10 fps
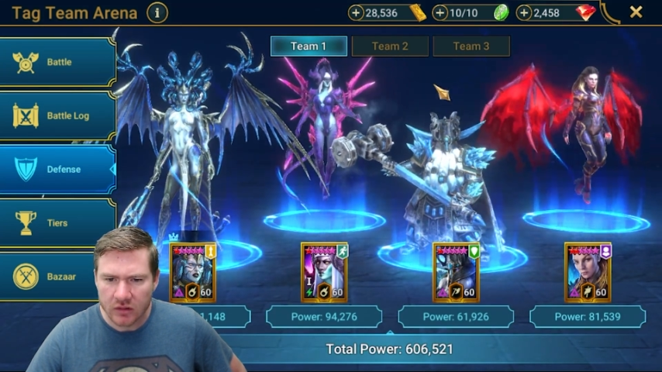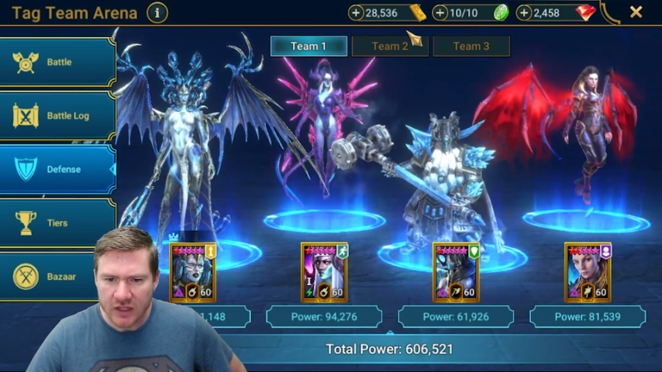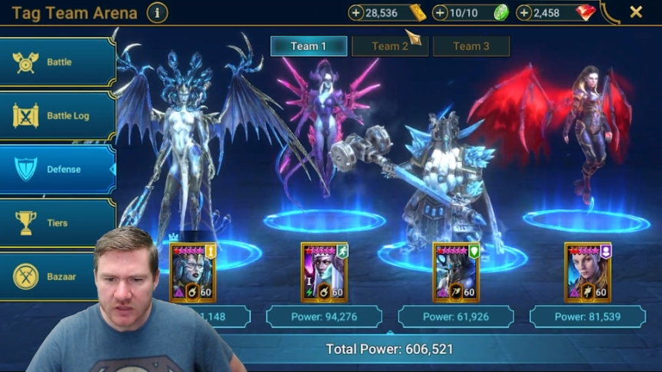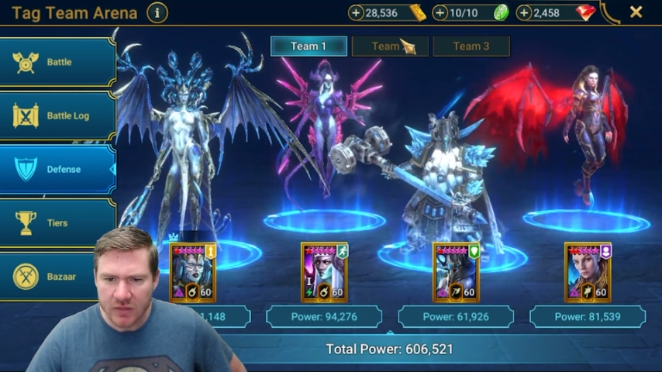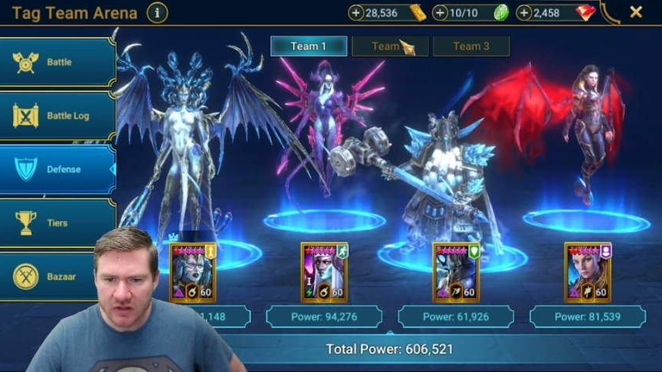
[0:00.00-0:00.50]

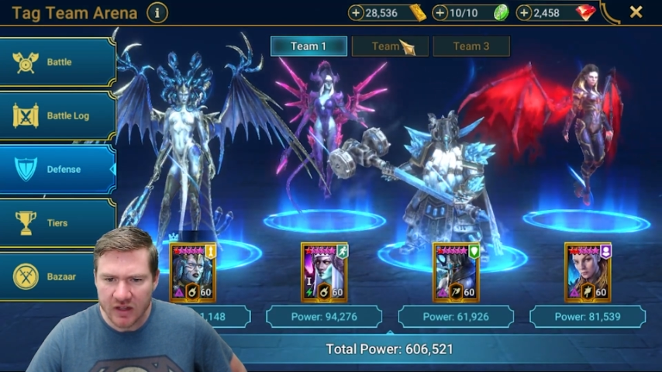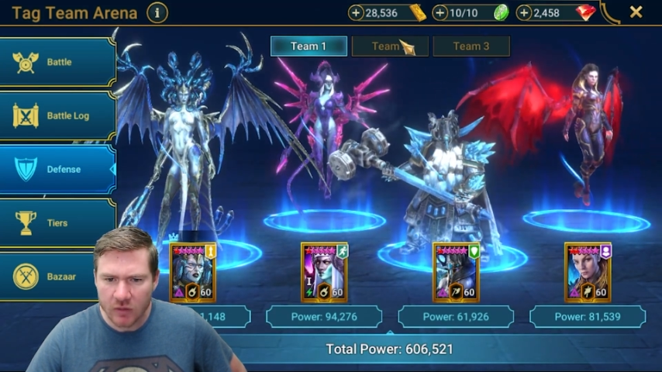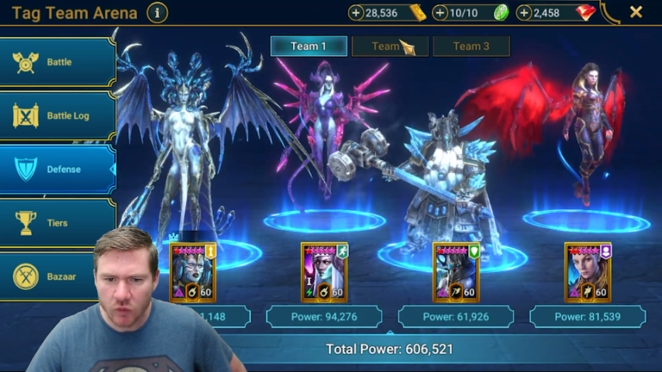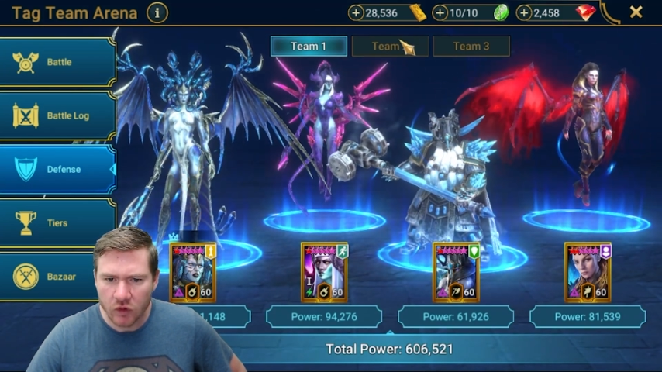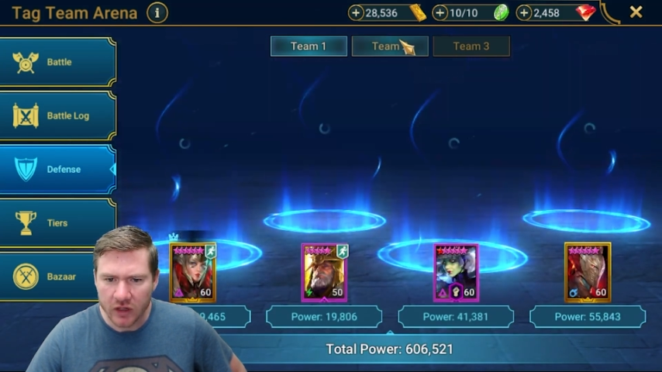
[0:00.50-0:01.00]
That's my
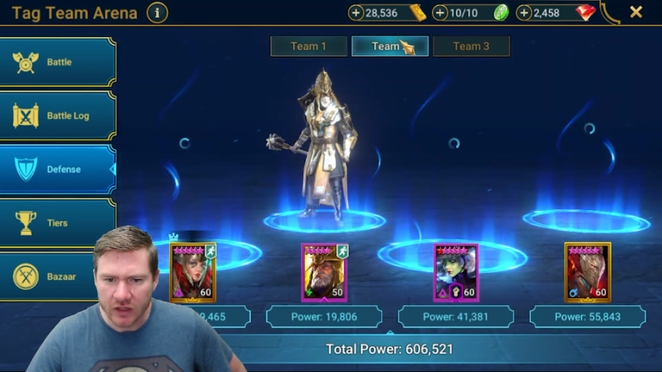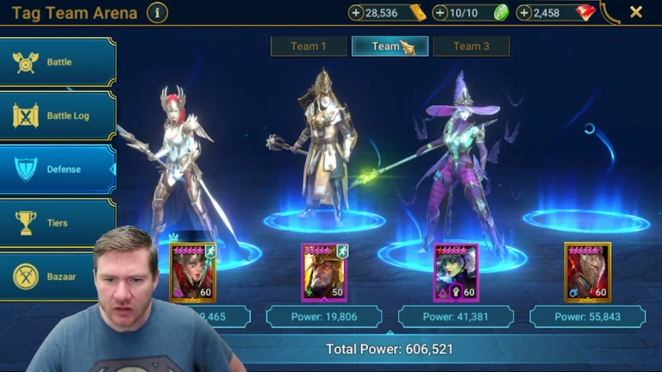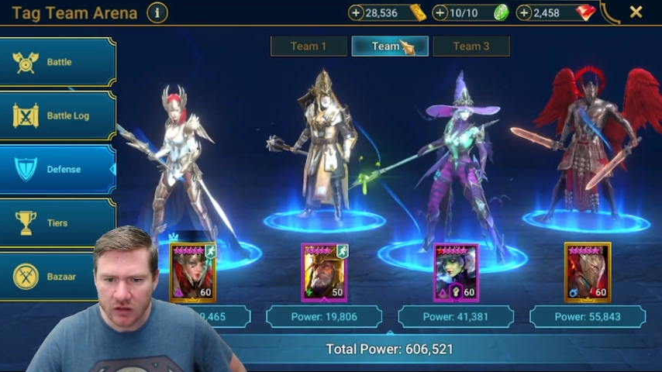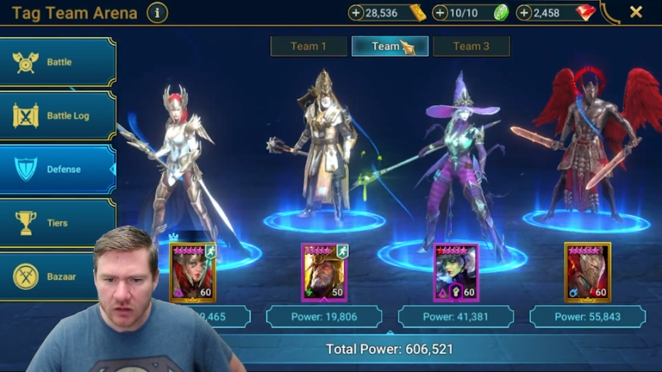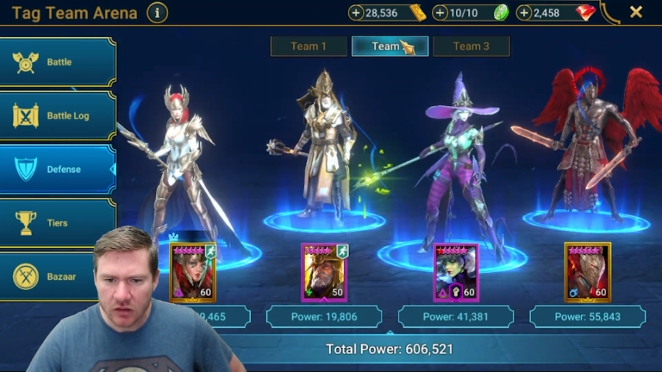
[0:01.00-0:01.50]
team
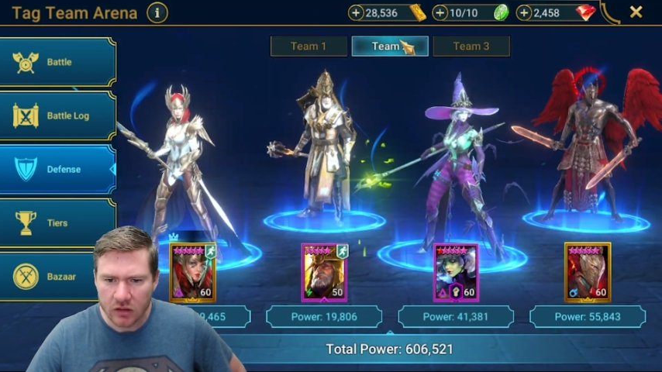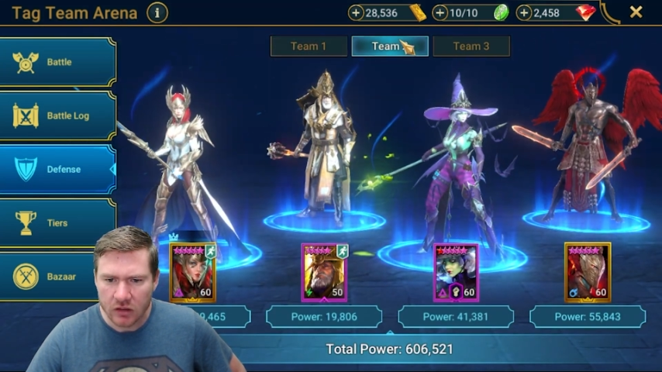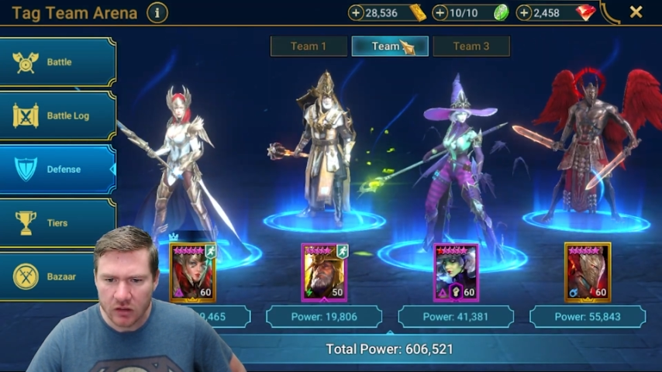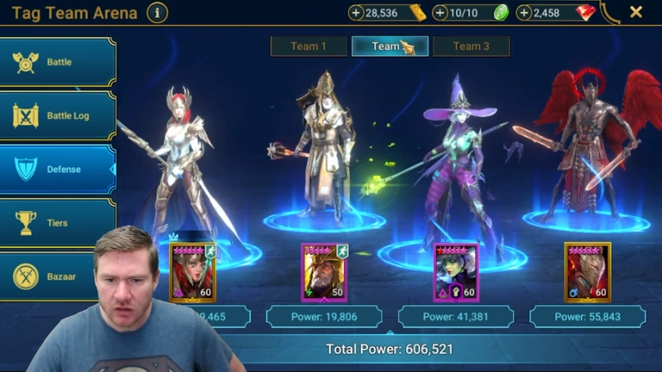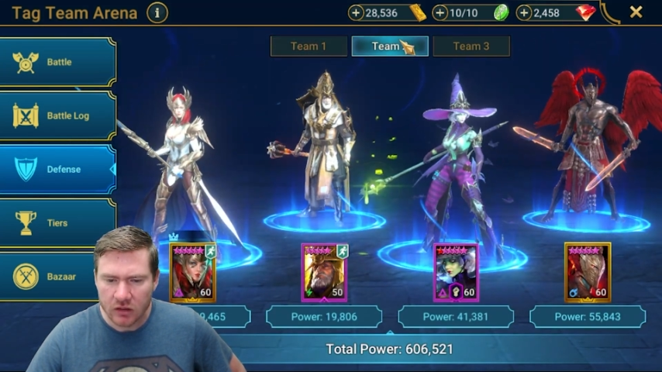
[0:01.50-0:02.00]
one.
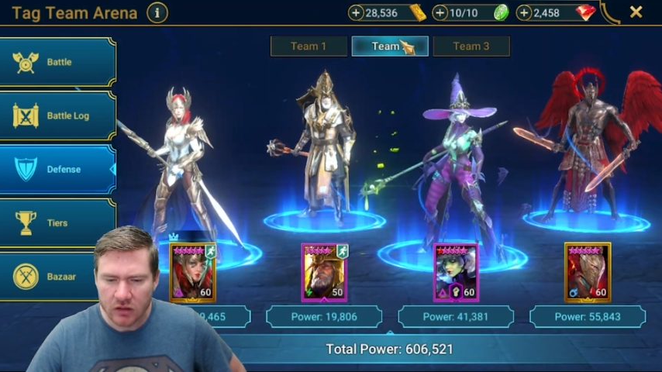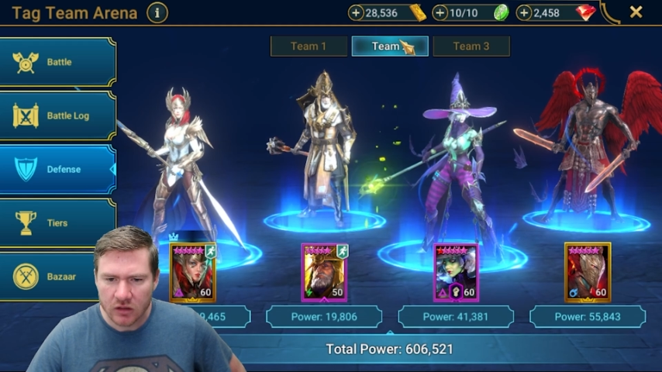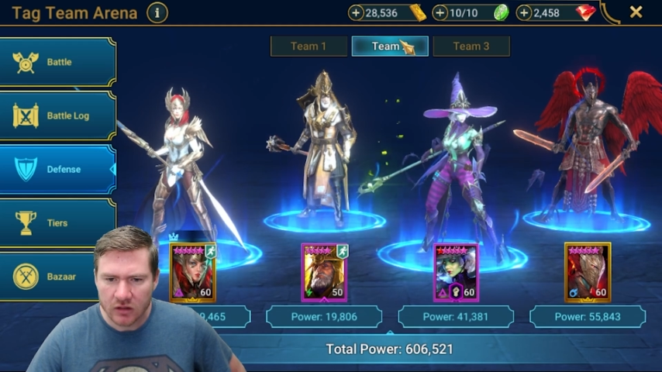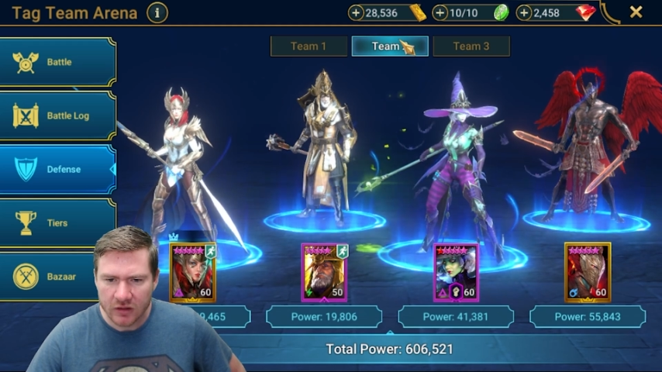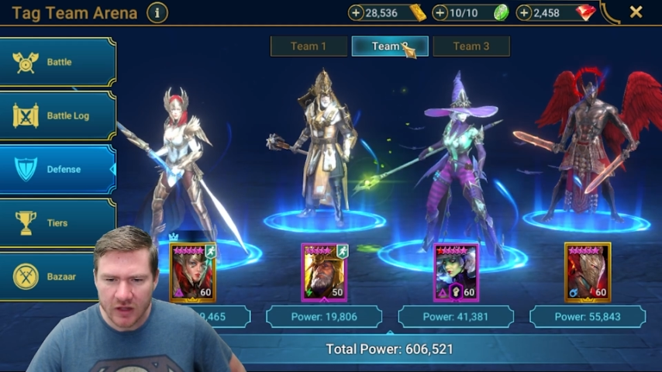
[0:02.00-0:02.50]

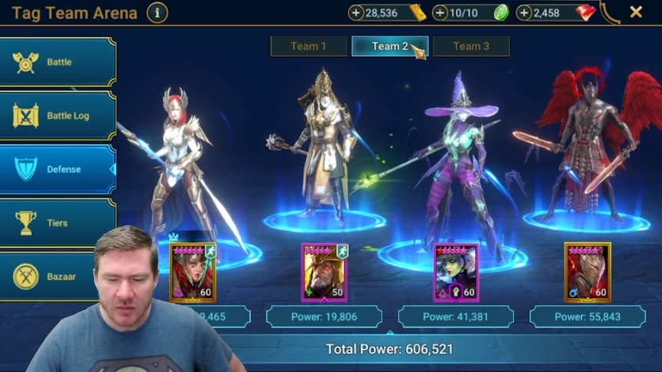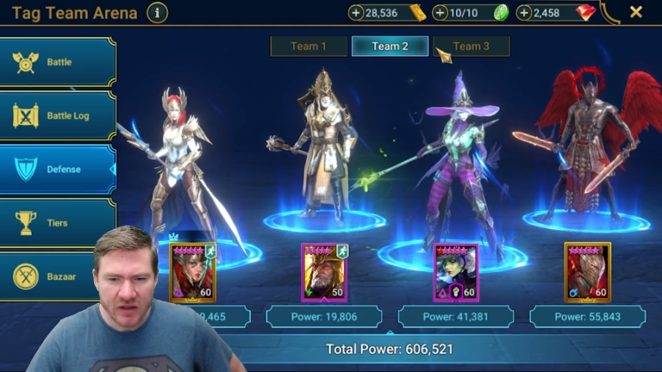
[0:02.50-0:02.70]
Yeah,